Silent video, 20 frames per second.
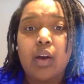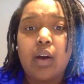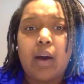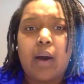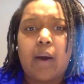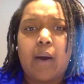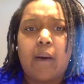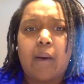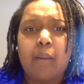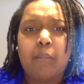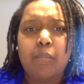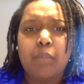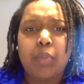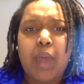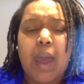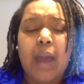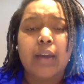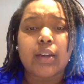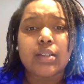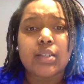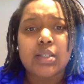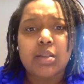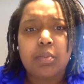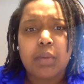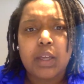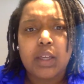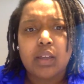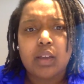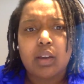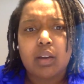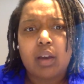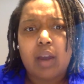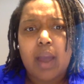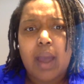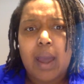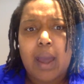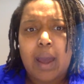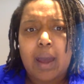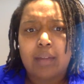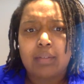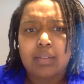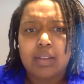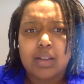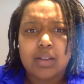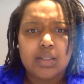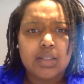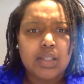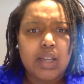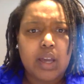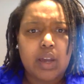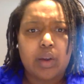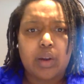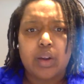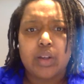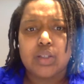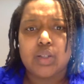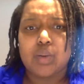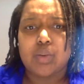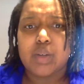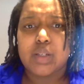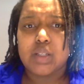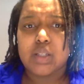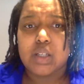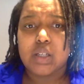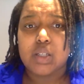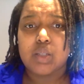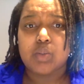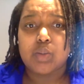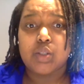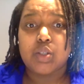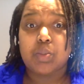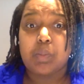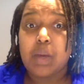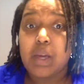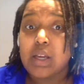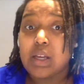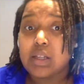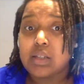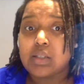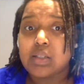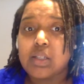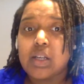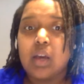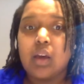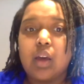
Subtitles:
academic year had these characteristics, which means